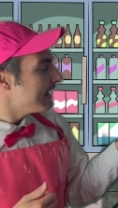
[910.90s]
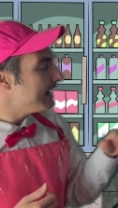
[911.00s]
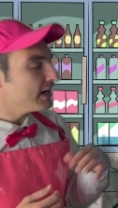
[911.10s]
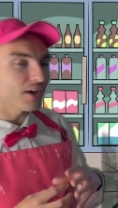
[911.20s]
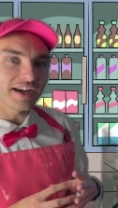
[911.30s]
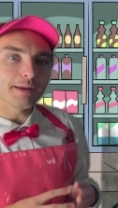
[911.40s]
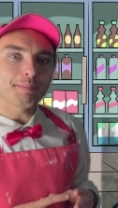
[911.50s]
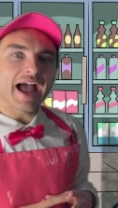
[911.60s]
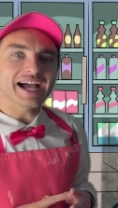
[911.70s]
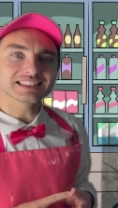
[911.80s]
Here,
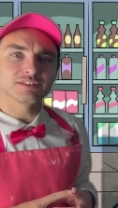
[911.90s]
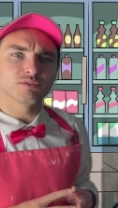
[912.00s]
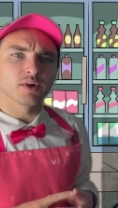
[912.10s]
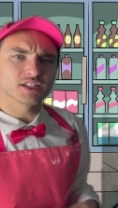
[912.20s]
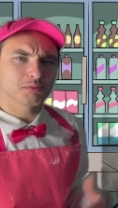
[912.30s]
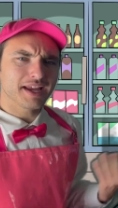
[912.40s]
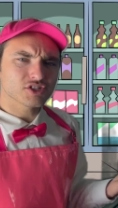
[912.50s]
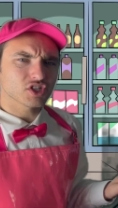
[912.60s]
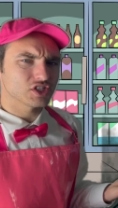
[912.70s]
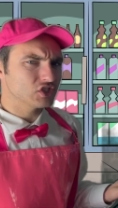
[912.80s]
in passive voice, we
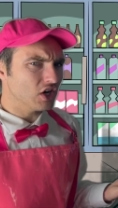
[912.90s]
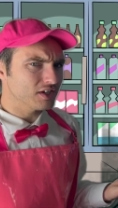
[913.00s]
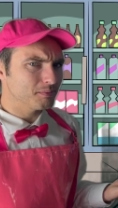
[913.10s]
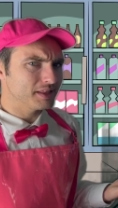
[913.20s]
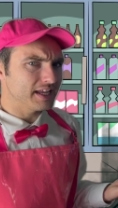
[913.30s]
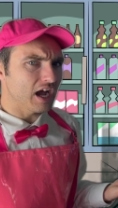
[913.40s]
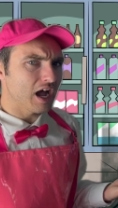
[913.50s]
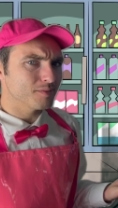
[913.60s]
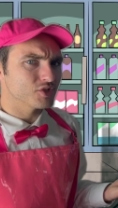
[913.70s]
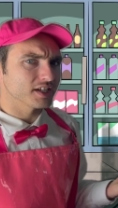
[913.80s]
actually started with the
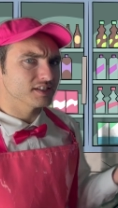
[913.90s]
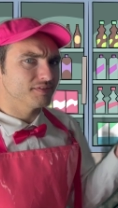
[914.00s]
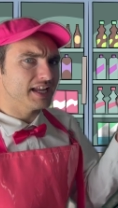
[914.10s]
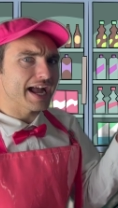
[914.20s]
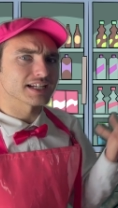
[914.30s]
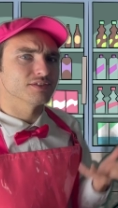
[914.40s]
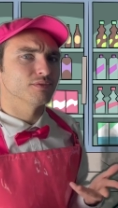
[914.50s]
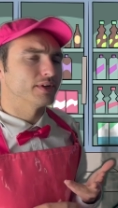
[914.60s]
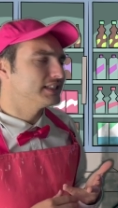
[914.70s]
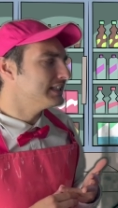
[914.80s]
object of the active
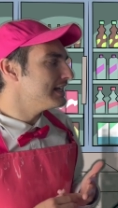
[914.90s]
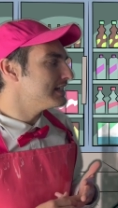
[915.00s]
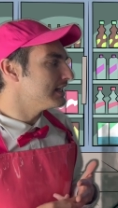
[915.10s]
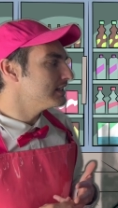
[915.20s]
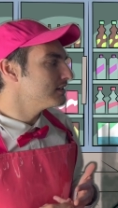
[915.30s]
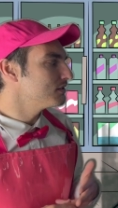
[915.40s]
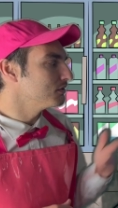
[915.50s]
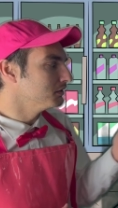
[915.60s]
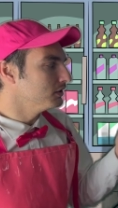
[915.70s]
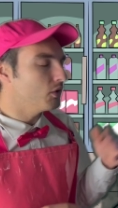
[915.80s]
voice sentence,
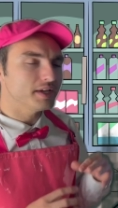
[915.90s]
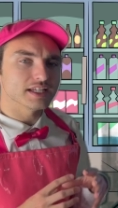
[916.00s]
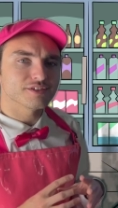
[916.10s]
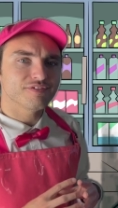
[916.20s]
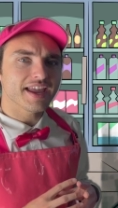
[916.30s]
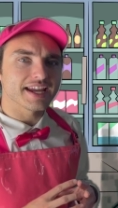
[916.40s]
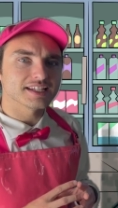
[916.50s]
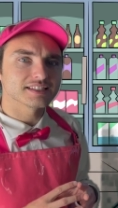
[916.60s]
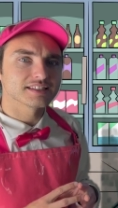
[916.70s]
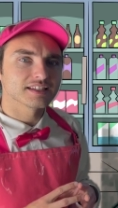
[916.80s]
Loki's
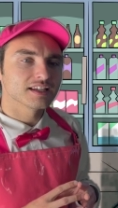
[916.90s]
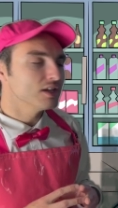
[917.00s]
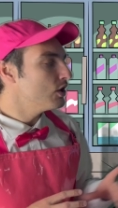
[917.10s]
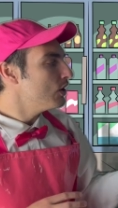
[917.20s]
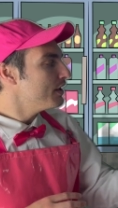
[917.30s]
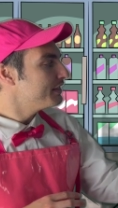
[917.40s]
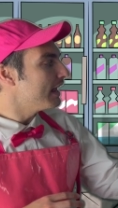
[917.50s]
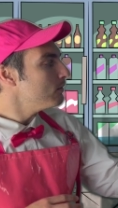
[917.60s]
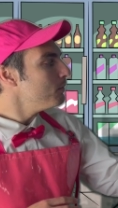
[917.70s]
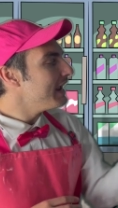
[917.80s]
face.
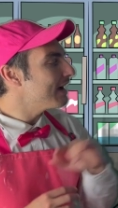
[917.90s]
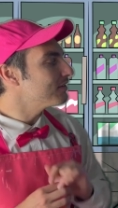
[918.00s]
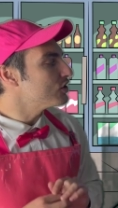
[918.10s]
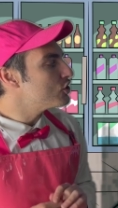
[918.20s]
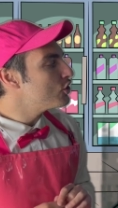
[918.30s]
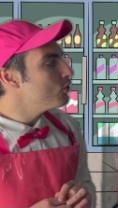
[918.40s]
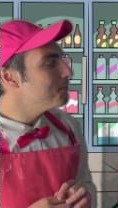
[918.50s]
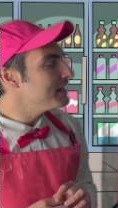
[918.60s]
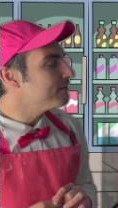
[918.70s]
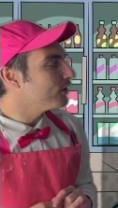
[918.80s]
Then we have the to
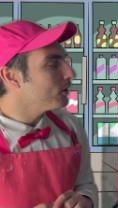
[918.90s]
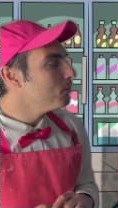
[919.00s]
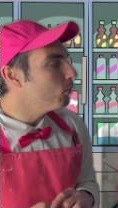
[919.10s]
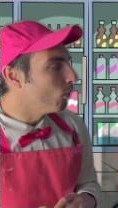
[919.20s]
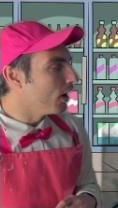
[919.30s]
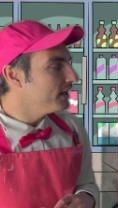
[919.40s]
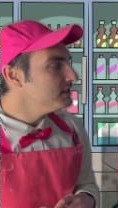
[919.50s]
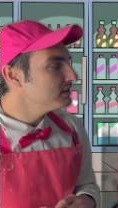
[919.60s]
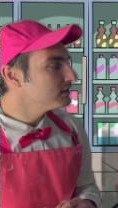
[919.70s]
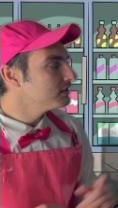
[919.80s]
be verb,
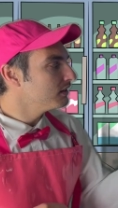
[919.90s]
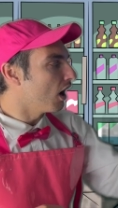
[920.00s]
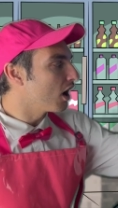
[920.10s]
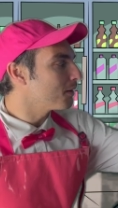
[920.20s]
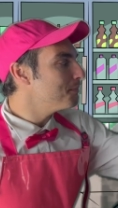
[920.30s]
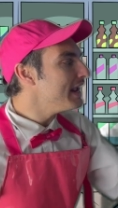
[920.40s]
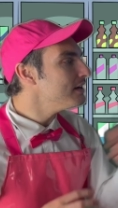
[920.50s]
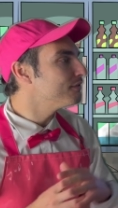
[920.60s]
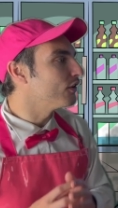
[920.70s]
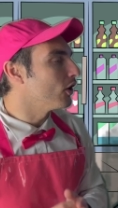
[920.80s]
was, our
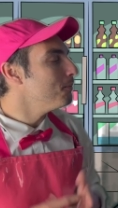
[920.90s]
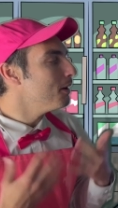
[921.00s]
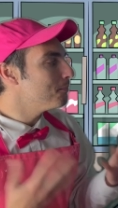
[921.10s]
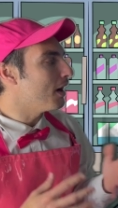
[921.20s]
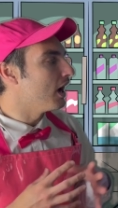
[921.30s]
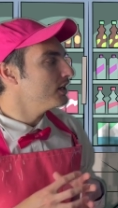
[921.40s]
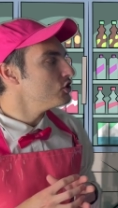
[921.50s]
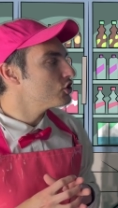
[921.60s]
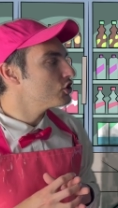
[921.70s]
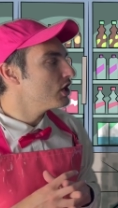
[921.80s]
main verb,
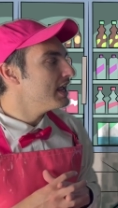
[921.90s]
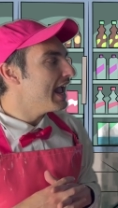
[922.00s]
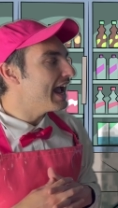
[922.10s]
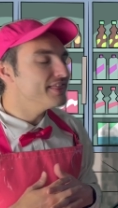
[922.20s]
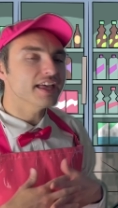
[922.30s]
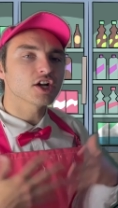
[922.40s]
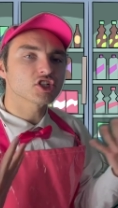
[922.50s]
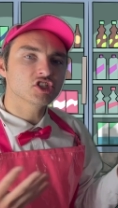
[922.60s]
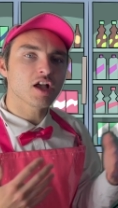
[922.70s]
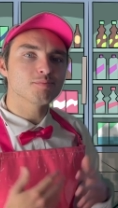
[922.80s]
punched, and then our
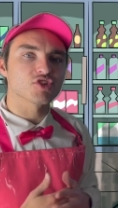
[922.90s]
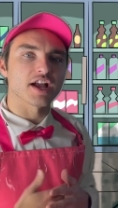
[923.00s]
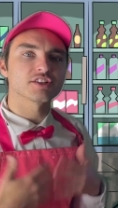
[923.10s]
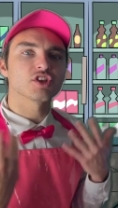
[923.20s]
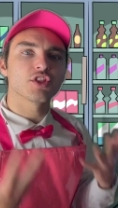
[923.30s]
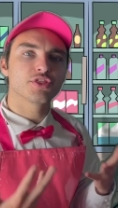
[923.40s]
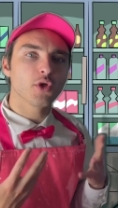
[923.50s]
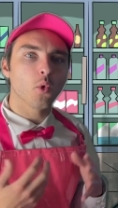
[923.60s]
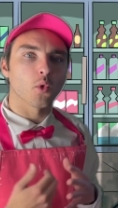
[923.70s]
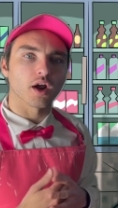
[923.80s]
subject,
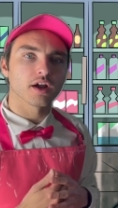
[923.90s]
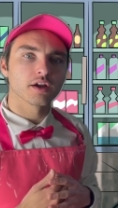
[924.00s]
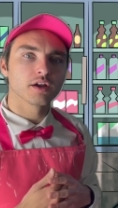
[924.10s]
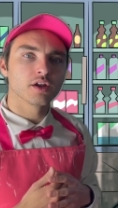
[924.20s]
Thor.